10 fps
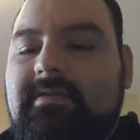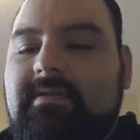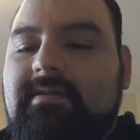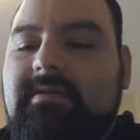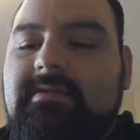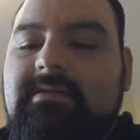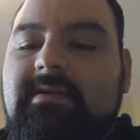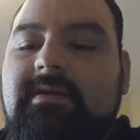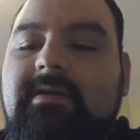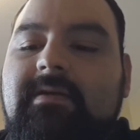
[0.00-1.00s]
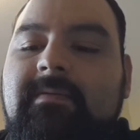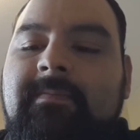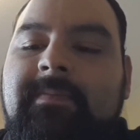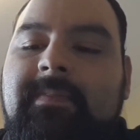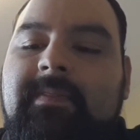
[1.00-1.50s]
I think it is.
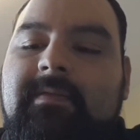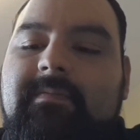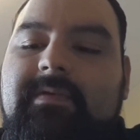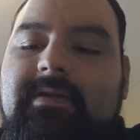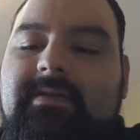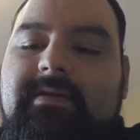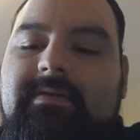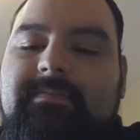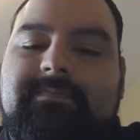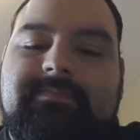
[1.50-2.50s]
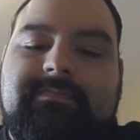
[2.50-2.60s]
Put it in there.